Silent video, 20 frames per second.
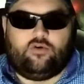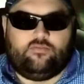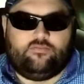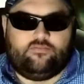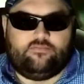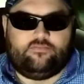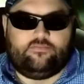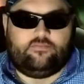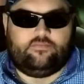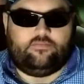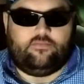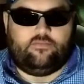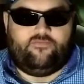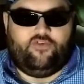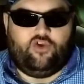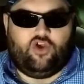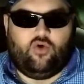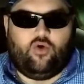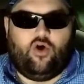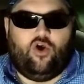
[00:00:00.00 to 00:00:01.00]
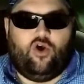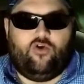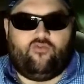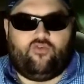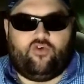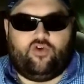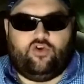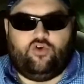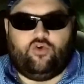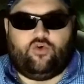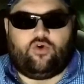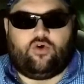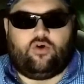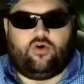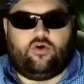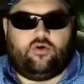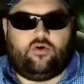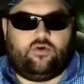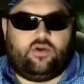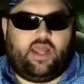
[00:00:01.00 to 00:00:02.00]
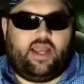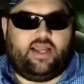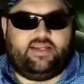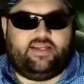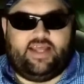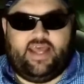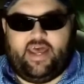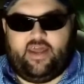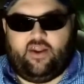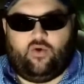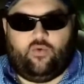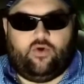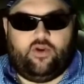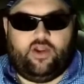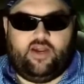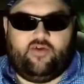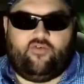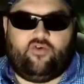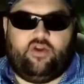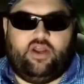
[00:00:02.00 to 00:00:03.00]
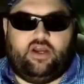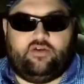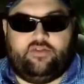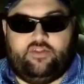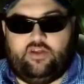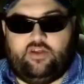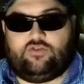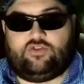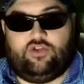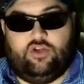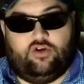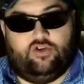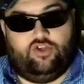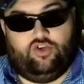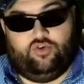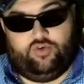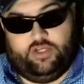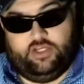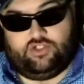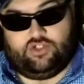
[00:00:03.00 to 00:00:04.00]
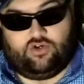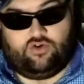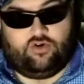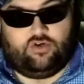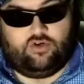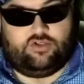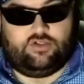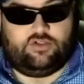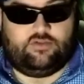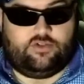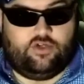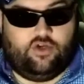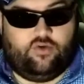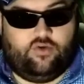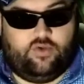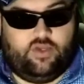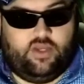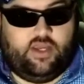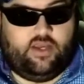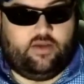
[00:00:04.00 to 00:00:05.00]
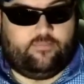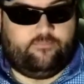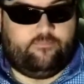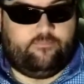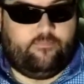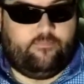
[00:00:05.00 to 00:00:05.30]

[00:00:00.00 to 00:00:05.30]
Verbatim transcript: If you go over your like data, whatever, that they'll, they'll, you'll get charged. So yeah.